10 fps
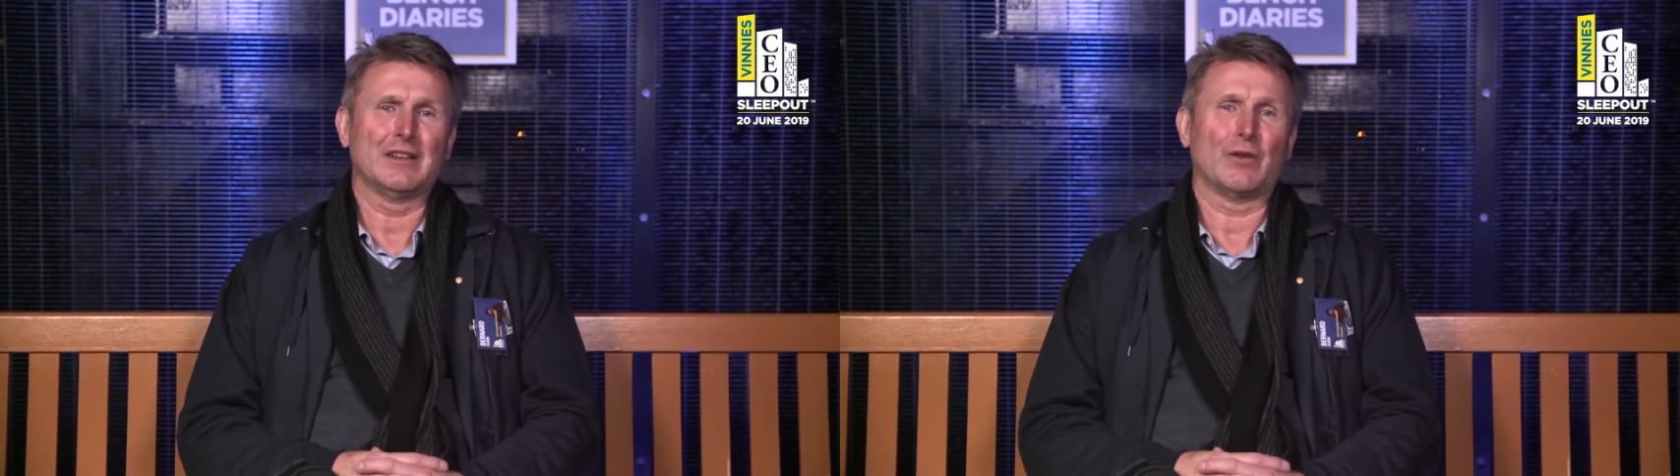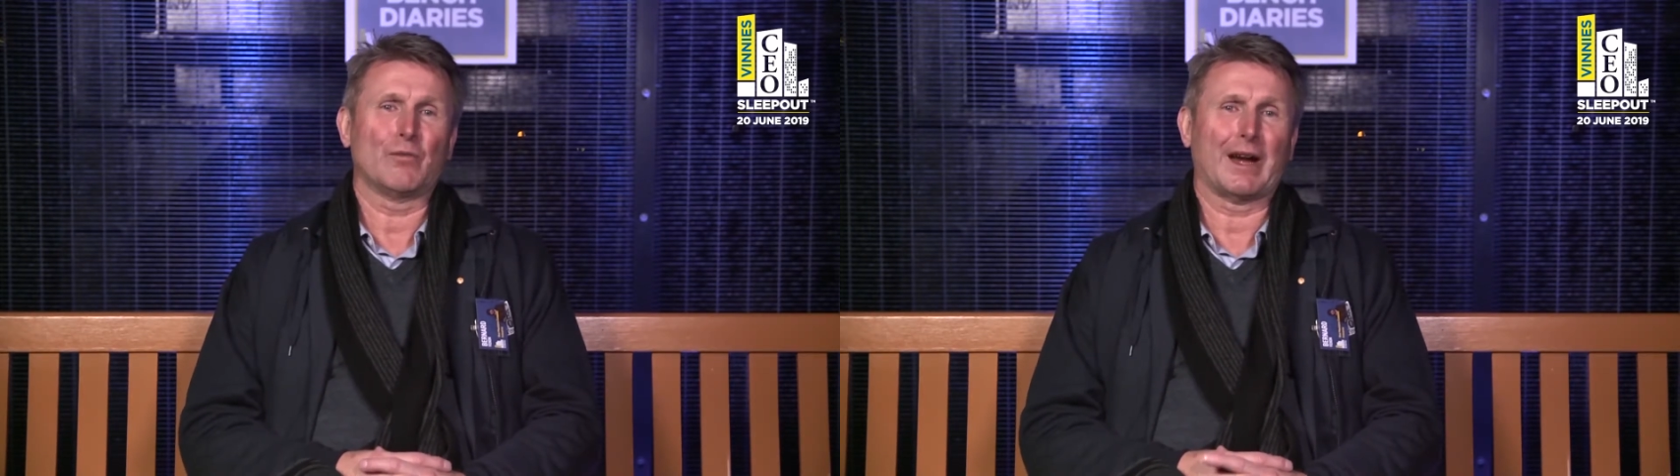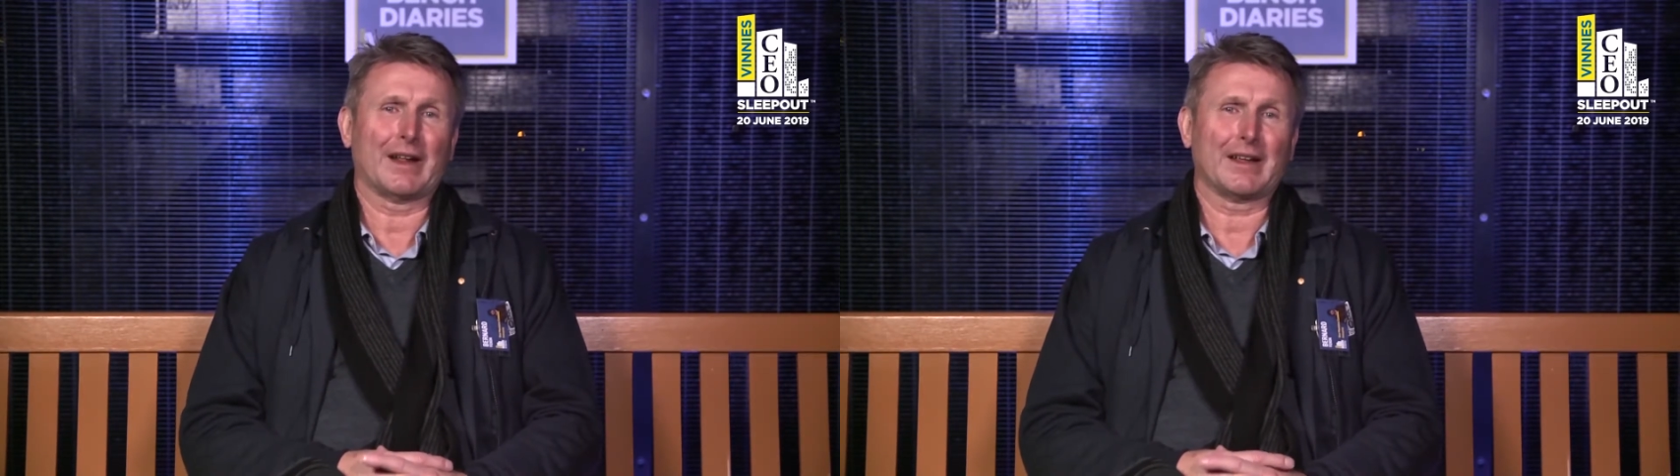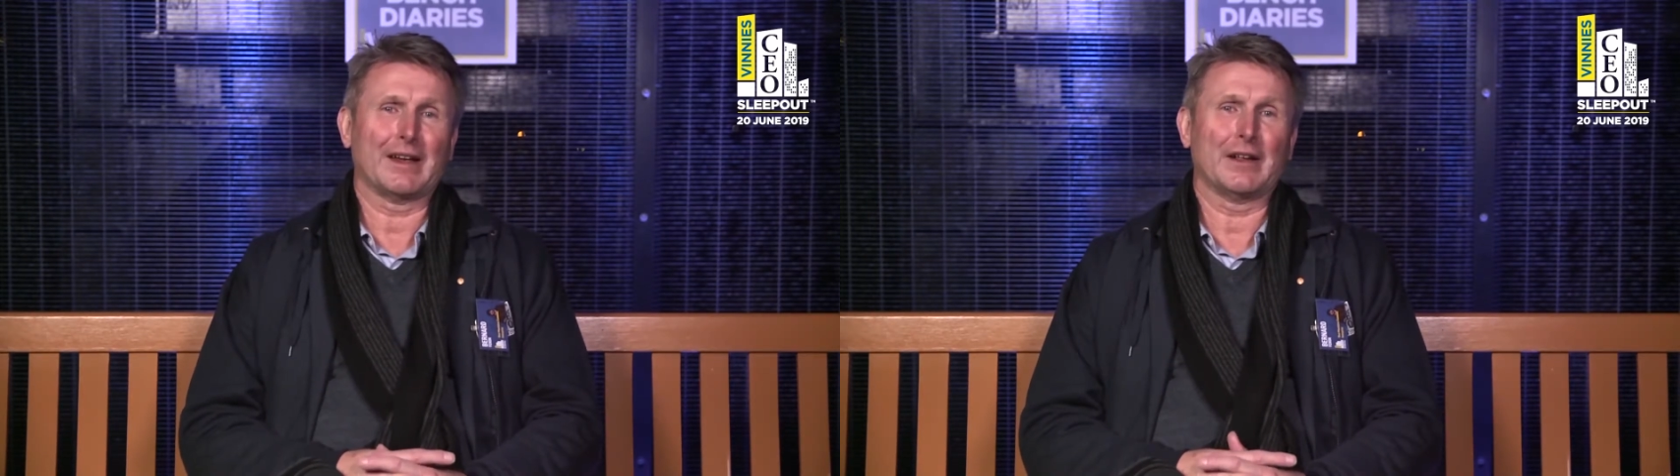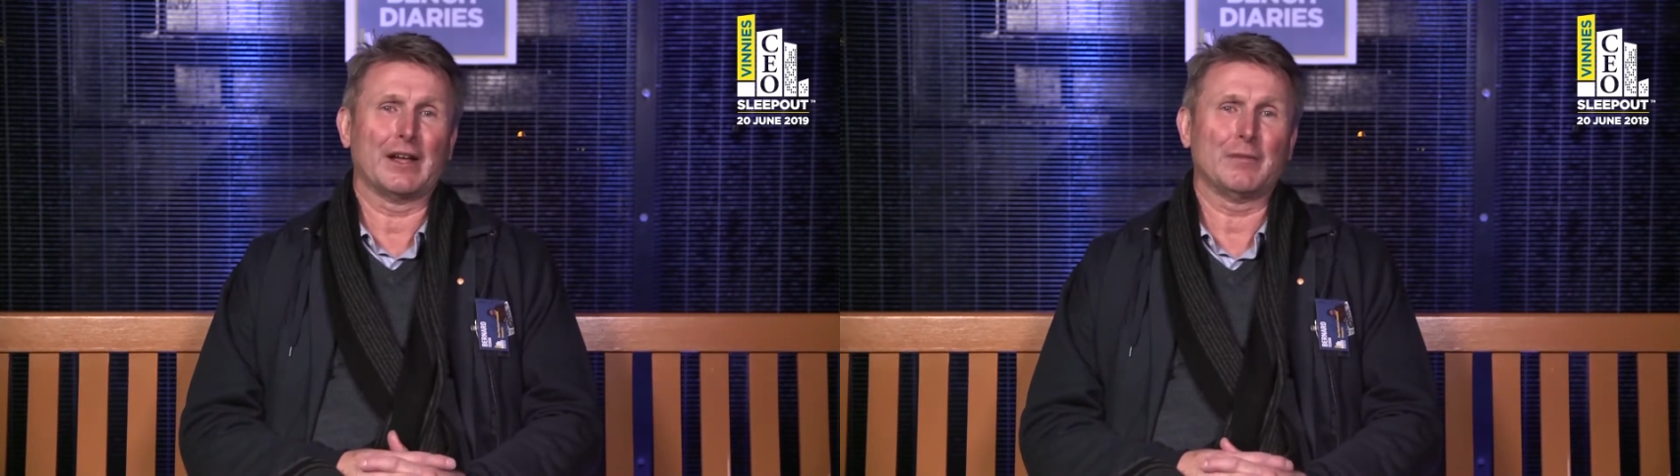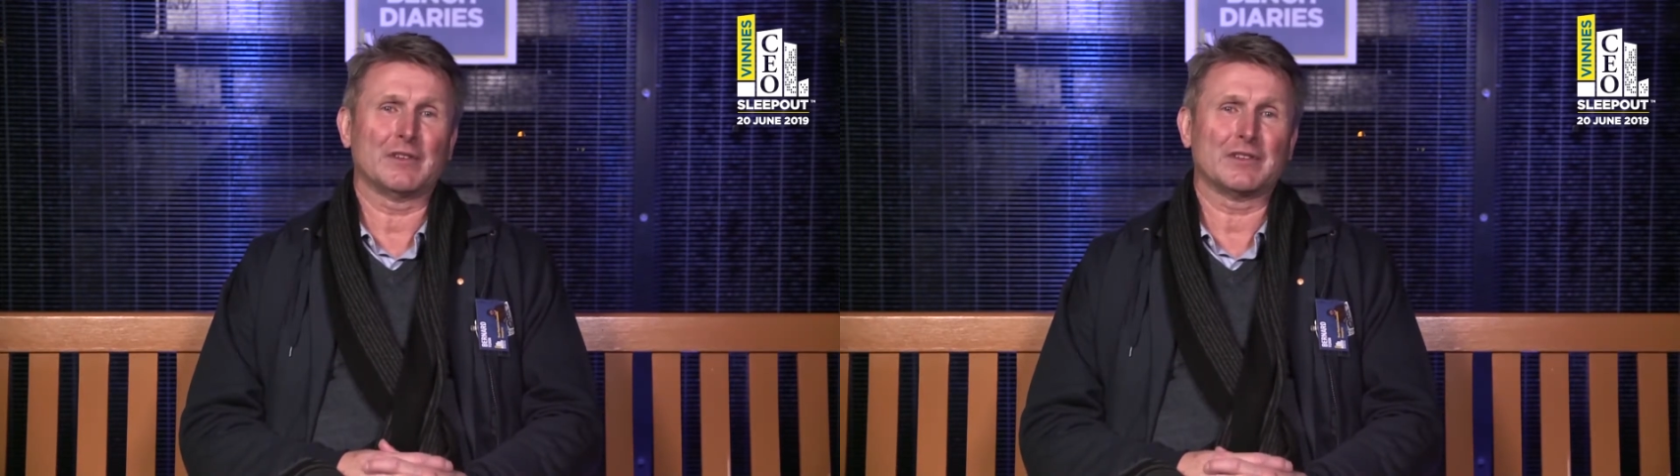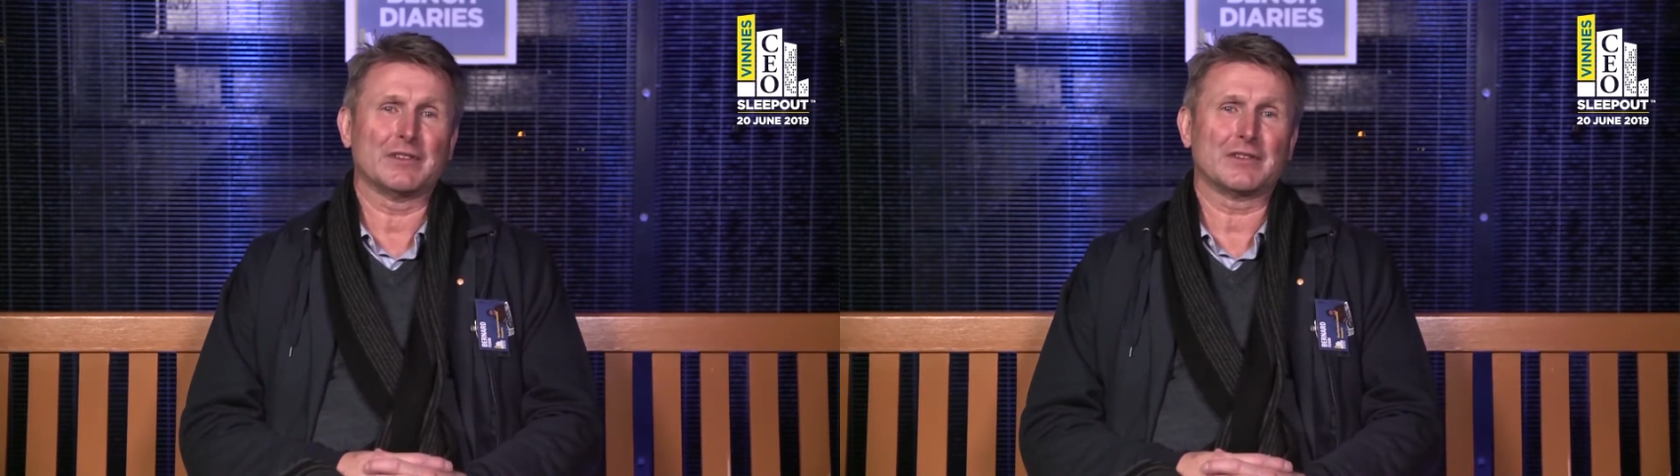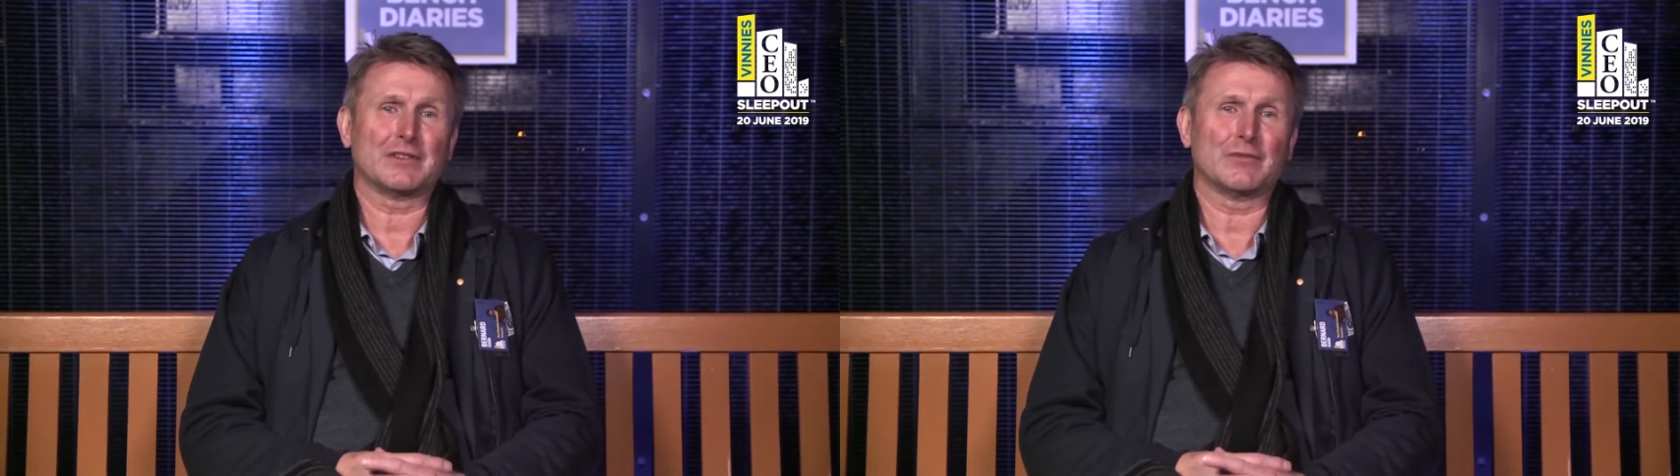eradicate homelessness,